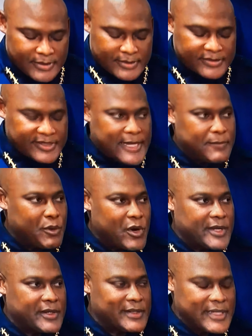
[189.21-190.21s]
state
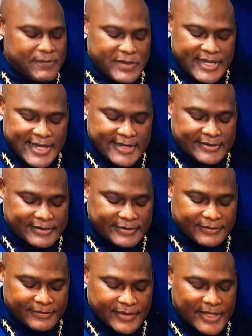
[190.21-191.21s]
partner DPS,
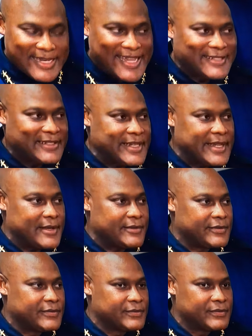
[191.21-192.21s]
and ATF.
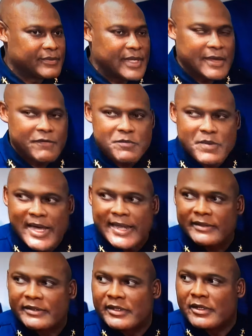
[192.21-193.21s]

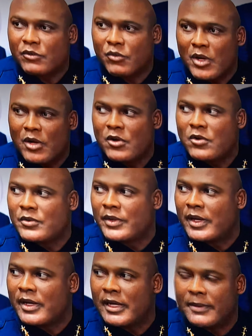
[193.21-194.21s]
Everybody took a
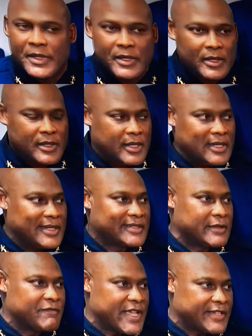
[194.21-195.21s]
role in
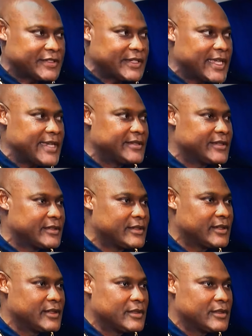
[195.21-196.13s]
this investigation.